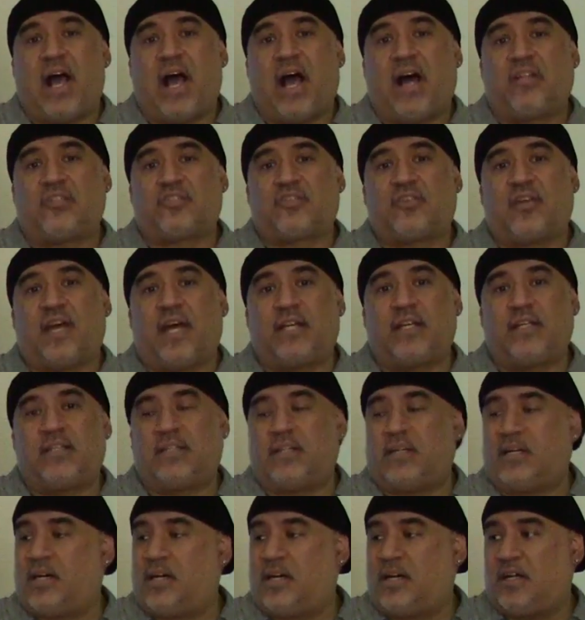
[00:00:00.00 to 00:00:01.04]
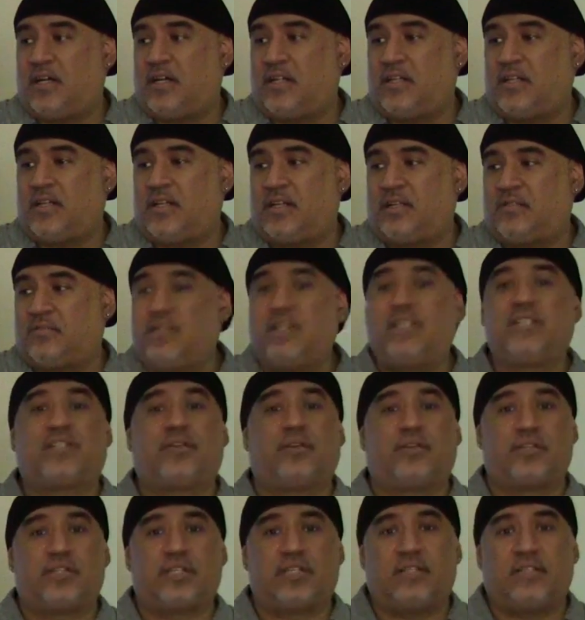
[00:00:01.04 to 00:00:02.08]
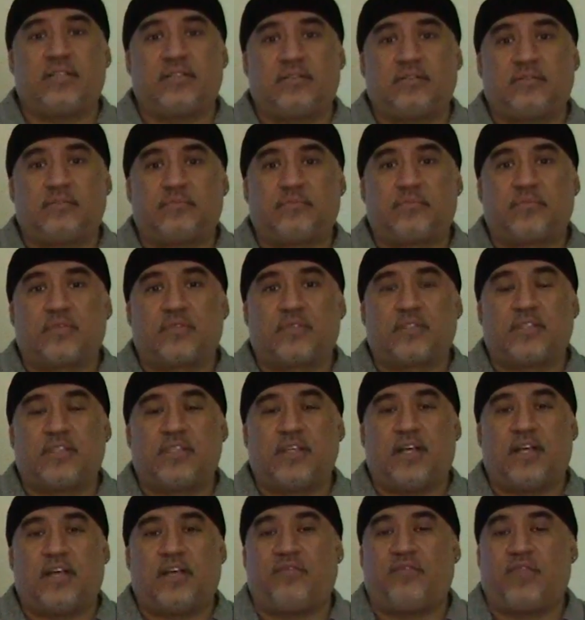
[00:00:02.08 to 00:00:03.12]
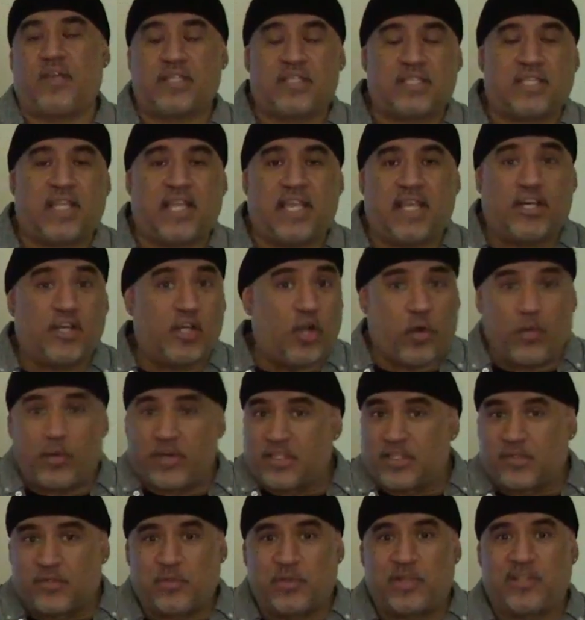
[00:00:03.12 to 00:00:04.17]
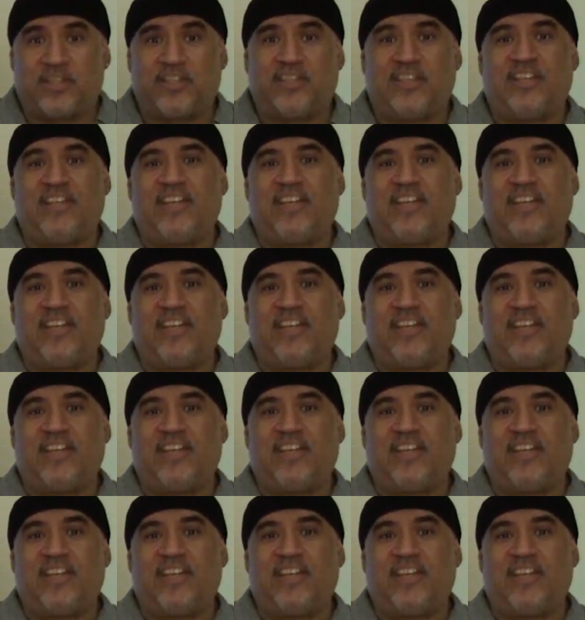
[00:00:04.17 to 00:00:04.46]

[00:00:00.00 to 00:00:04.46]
I'll try to research it, investigate it, go into it,